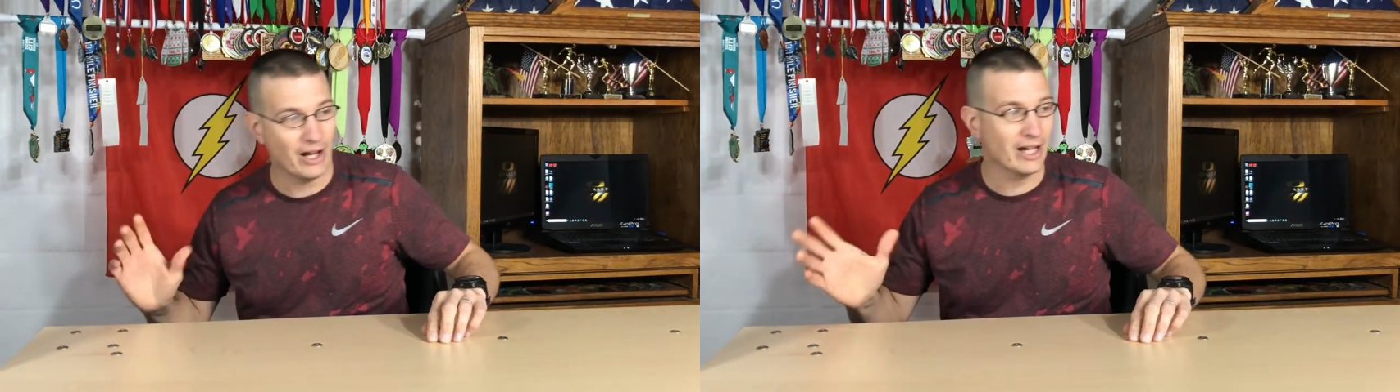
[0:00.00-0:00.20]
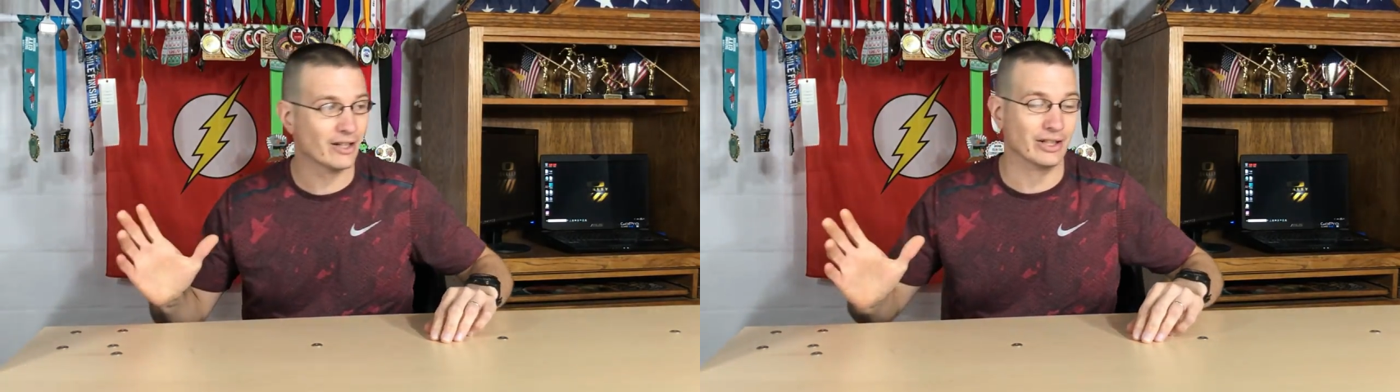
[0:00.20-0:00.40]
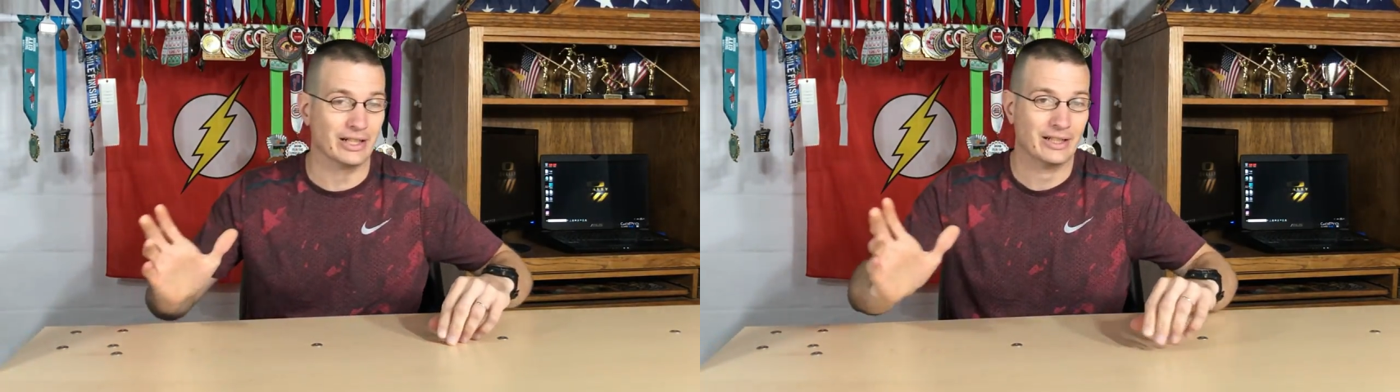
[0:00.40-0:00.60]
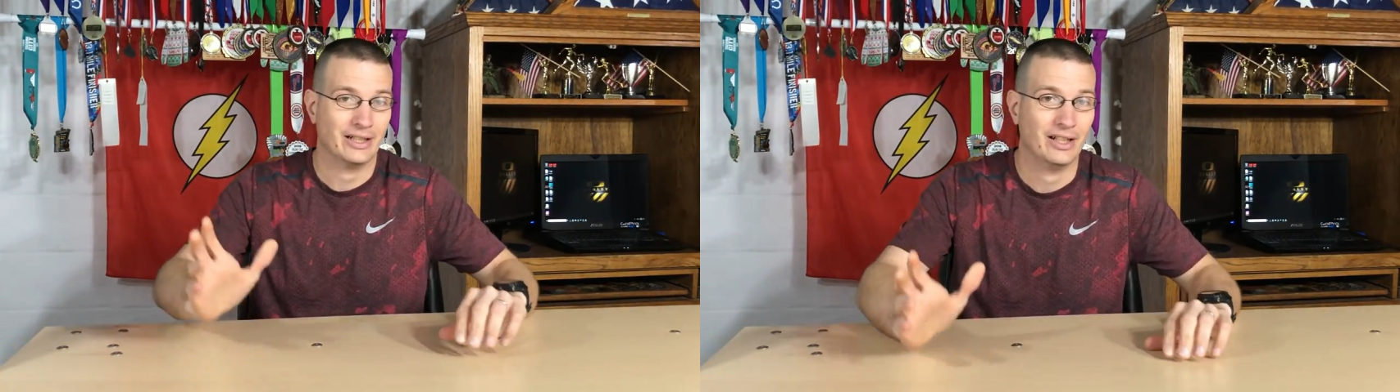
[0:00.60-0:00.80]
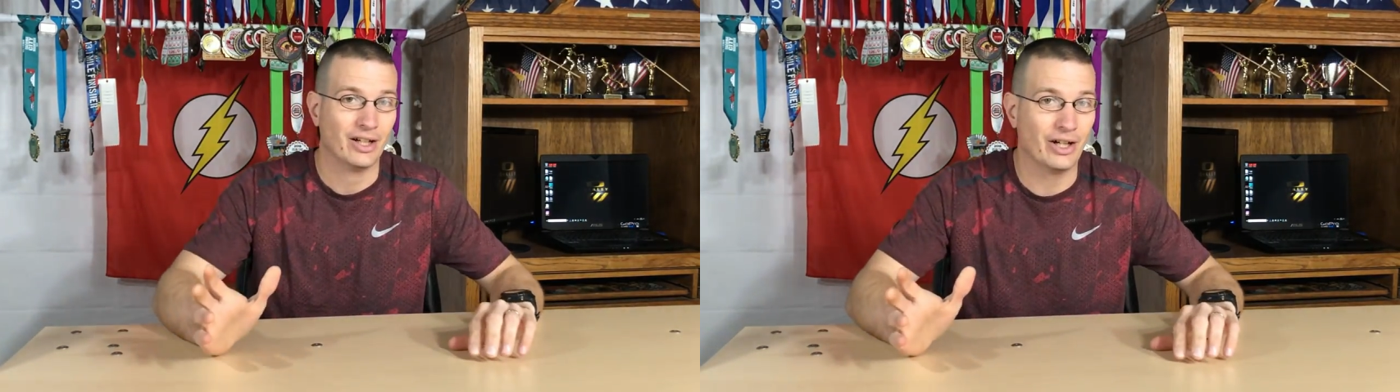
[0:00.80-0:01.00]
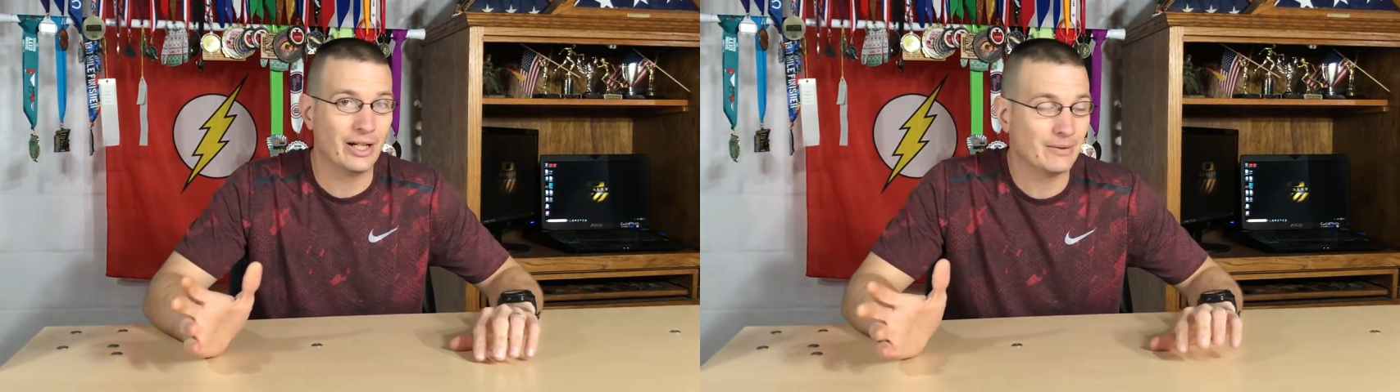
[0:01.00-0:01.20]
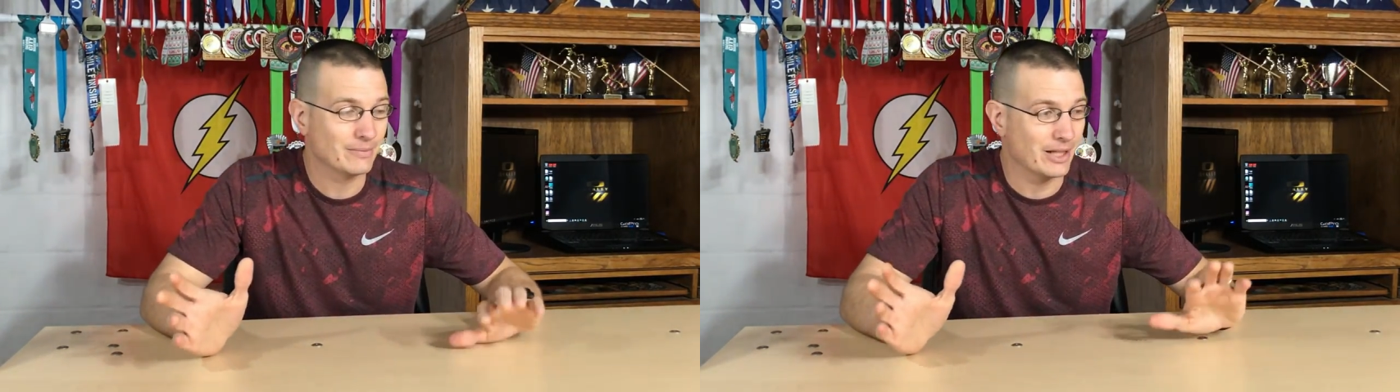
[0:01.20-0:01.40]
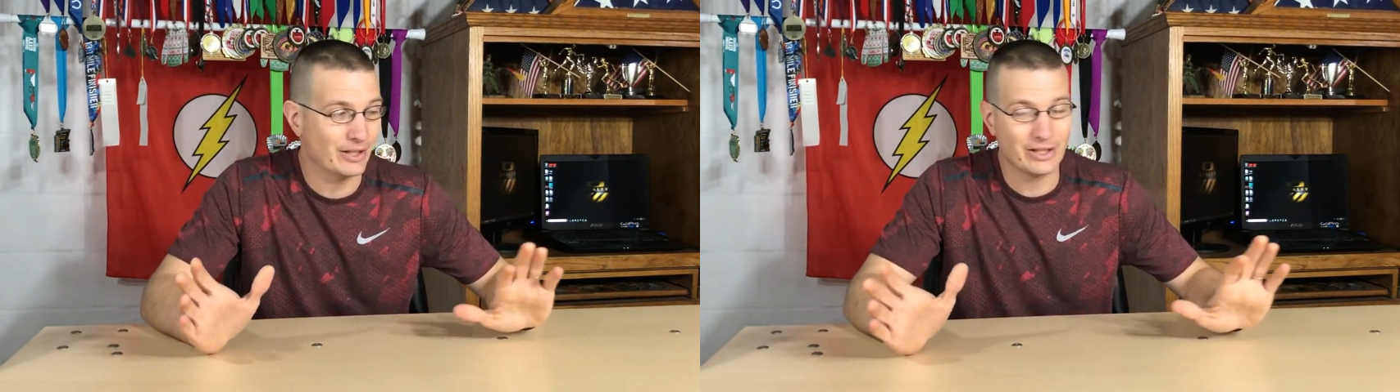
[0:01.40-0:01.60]
finally, all
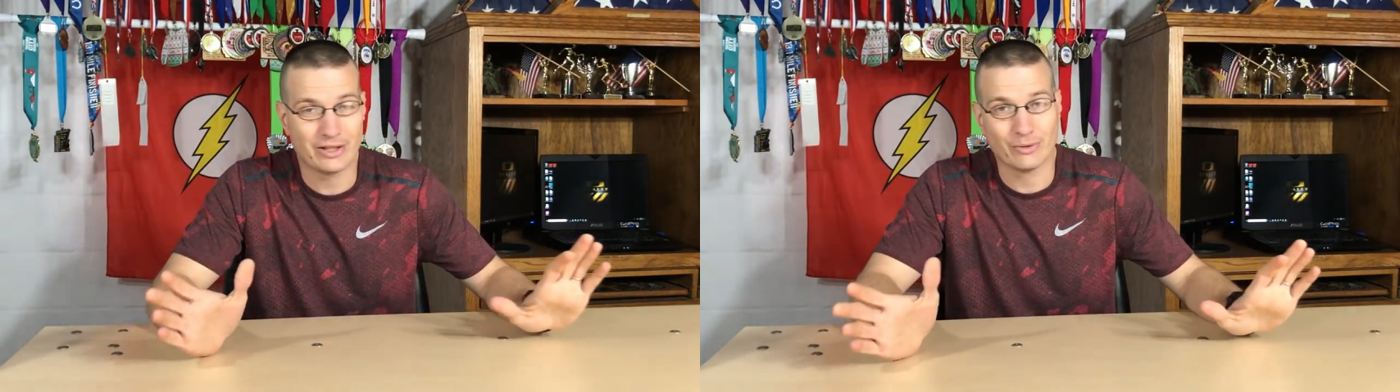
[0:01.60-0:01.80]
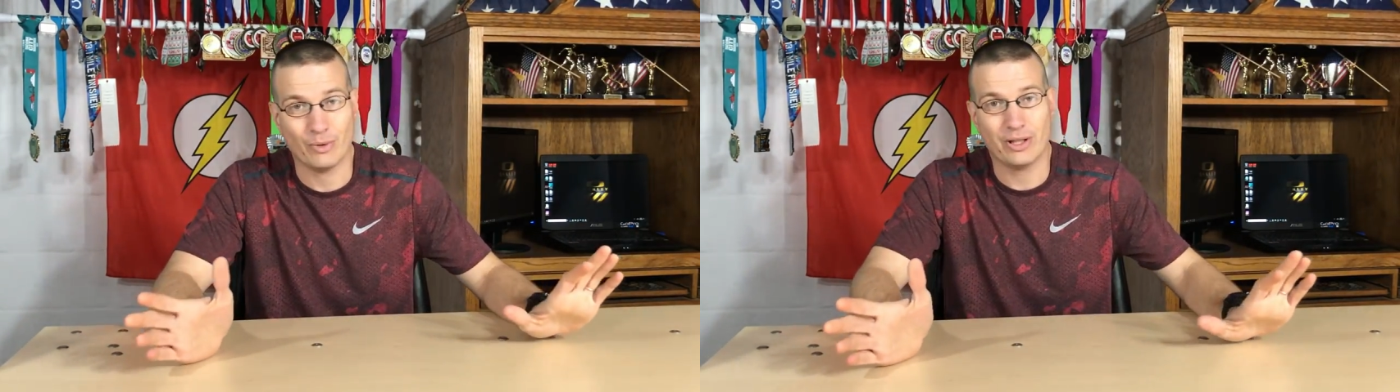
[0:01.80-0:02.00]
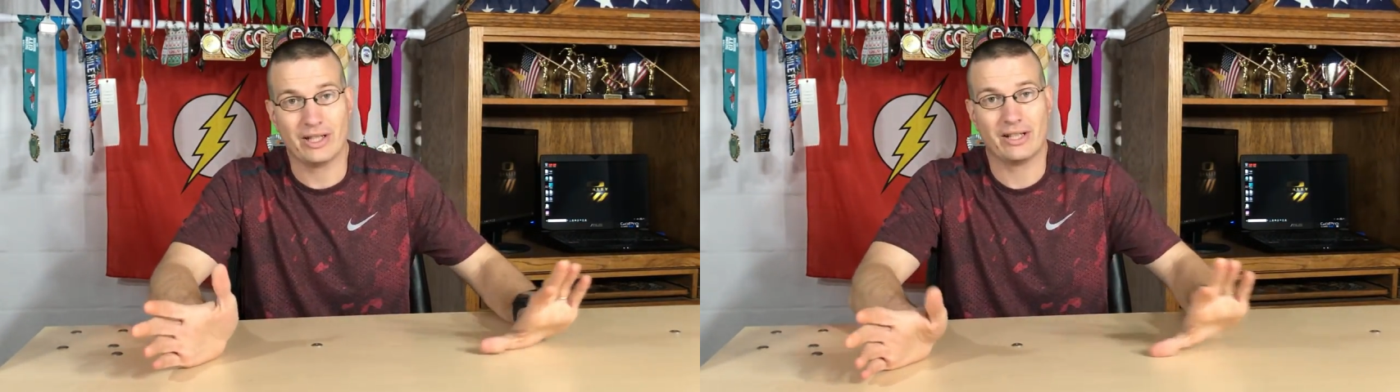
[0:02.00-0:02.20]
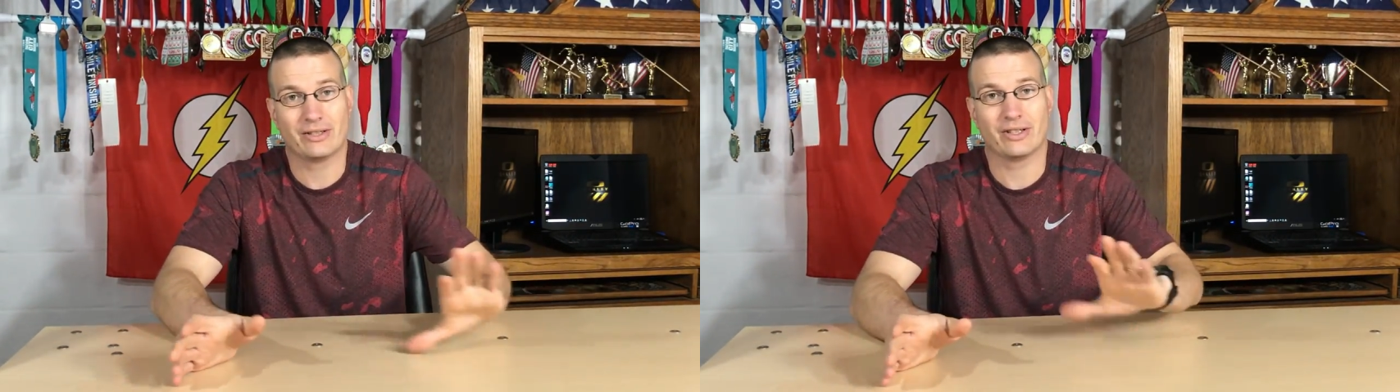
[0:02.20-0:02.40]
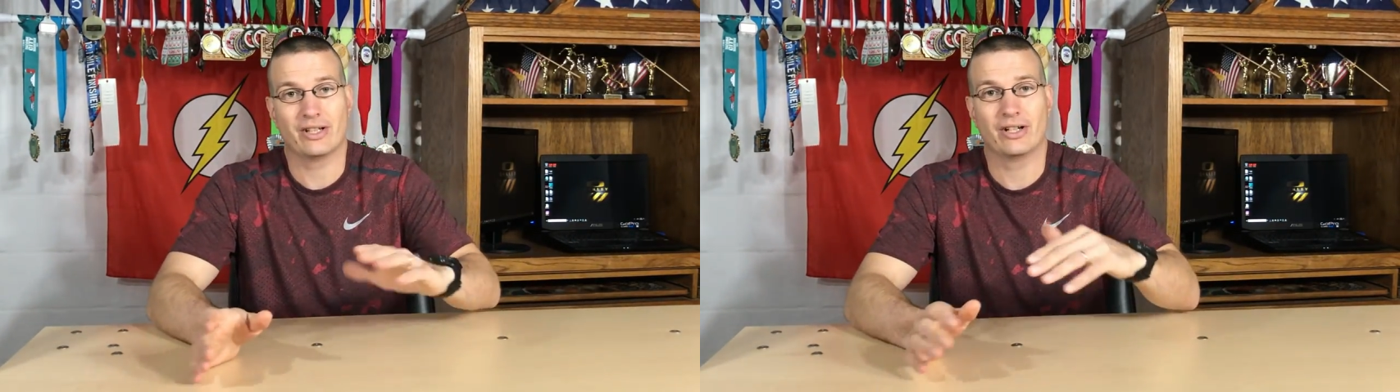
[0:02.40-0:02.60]
right, now this is one that's